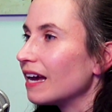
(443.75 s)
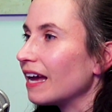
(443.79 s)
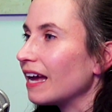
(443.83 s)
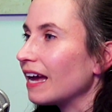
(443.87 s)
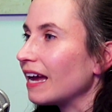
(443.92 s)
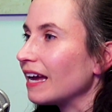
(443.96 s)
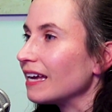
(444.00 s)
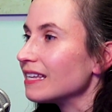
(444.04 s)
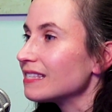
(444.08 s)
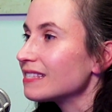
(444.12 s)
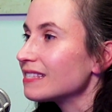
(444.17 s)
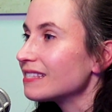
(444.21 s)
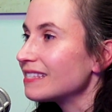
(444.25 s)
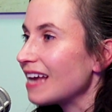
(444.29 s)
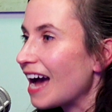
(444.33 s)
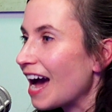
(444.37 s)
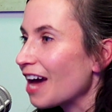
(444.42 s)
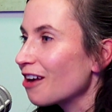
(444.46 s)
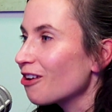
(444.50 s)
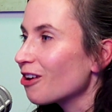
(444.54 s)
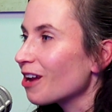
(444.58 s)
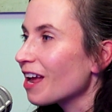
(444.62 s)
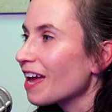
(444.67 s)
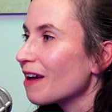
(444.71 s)
a
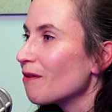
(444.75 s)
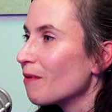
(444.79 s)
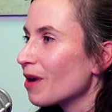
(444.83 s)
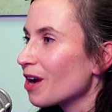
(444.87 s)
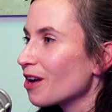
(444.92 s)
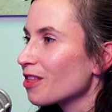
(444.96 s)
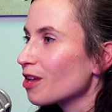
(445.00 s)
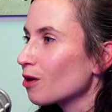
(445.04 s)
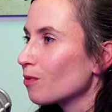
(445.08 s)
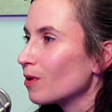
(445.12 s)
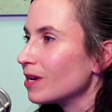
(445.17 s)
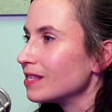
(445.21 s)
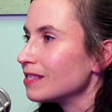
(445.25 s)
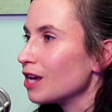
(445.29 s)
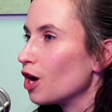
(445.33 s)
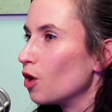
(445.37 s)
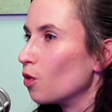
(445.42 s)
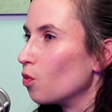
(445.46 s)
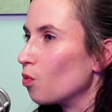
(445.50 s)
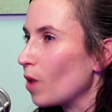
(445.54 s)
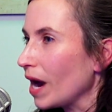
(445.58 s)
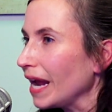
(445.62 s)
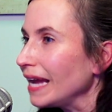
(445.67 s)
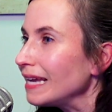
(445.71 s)
Saturday where there was a
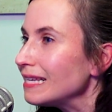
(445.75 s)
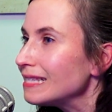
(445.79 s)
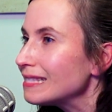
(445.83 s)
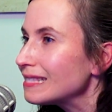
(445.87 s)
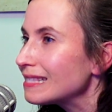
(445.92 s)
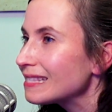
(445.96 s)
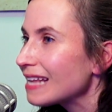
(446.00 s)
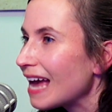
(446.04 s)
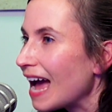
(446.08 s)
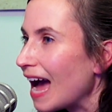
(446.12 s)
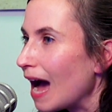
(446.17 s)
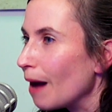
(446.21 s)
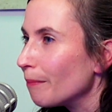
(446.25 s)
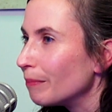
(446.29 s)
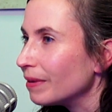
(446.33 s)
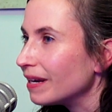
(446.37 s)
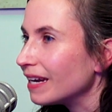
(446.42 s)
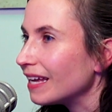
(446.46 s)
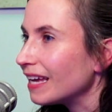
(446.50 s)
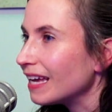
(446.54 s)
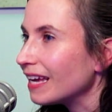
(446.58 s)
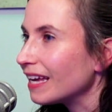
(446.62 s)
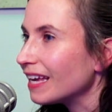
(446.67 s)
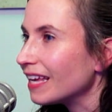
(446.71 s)
race
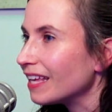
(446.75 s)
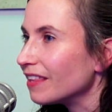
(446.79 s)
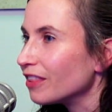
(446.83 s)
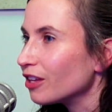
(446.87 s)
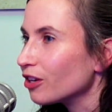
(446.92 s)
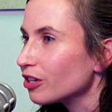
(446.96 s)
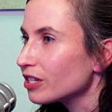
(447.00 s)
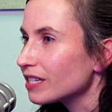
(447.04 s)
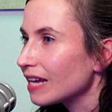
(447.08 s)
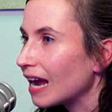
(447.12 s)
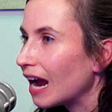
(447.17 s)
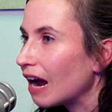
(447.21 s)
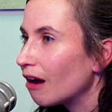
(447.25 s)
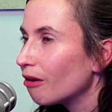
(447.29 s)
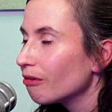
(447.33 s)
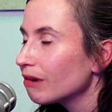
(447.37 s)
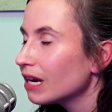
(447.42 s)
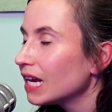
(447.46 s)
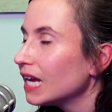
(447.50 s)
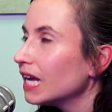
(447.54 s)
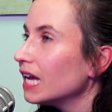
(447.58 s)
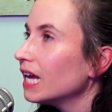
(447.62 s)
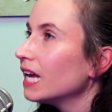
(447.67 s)
happening in their town.